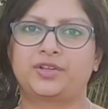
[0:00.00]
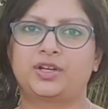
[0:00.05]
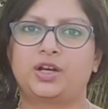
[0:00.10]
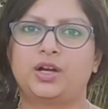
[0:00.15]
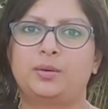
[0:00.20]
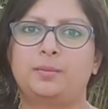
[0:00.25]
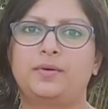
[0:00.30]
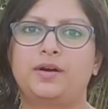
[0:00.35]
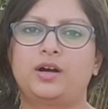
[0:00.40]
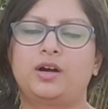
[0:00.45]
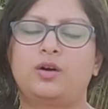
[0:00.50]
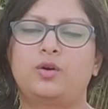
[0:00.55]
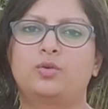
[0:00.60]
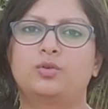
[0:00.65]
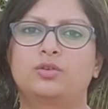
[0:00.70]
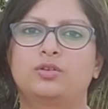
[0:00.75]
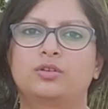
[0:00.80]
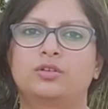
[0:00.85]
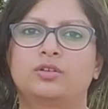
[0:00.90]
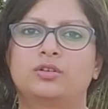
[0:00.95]
about
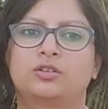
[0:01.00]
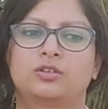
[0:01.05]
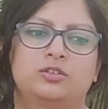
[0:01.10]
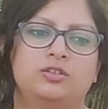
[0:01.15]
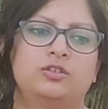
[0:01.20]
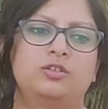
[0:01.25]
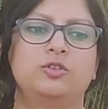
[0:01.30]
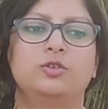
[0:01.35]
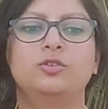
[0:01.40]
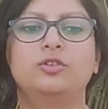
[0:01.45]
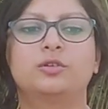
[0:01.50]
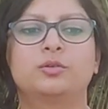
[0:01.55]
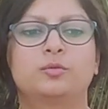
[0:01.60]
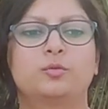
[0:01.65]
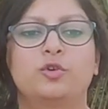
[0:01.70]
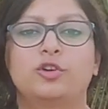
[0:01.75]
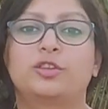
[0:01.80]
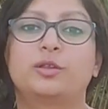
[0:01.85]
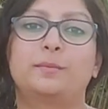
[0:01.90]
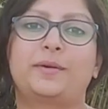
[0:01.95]

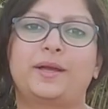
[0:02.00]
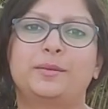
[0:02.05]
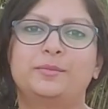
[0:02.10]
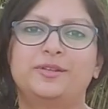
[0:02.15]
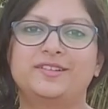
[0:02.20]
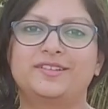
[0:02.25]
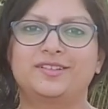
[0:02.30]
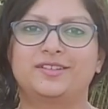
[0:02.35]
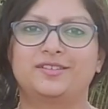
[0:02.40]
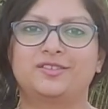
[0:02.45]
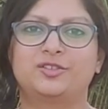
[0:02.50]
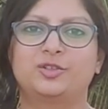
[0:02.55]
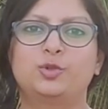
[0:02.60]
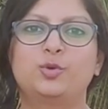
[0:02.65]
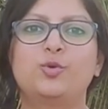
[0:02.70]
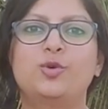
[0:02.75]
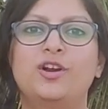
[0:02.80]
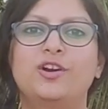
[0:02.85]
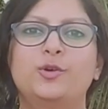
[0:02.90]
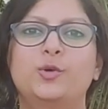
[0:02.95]
what the Bible says,
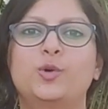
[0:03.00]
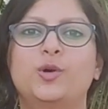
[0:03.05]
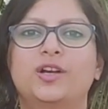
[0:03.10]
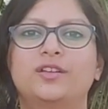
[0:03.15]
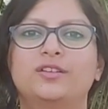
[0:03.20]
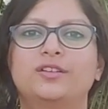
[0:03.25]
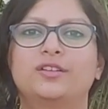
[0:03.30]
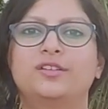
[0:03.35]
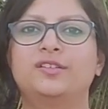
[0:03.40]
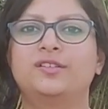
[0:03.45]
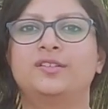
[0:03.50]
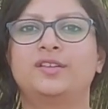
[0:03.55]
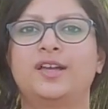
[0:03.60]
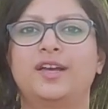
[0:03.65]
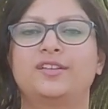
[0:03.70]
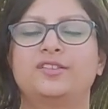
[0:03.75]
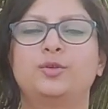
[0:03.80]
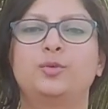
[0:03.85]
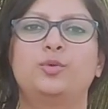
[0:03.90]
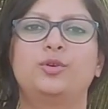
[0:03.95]
do unto others
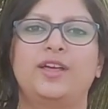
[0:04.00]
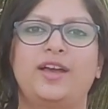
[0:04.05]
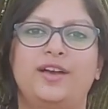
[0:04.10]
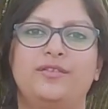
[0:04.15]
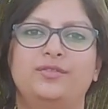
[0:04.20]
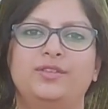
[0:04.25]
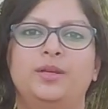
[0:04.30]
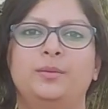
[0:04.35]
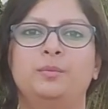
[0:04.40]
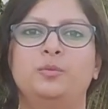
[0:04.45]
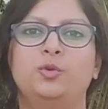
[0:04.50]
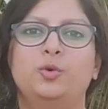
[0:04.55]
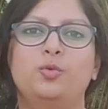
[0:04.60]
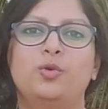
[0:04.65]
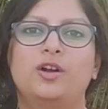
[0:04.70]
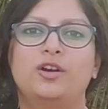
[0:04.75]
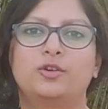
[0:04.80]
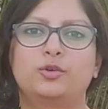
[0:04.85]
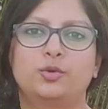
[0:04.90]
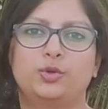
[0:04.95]
as you would have them do
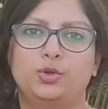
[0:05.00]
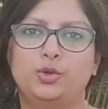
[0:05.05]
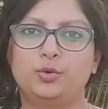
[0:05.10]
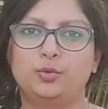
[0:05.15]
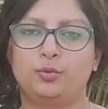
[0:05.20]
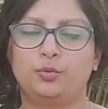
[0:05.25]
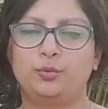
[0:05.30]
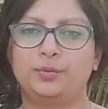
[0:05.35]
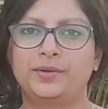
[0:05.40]
unto you.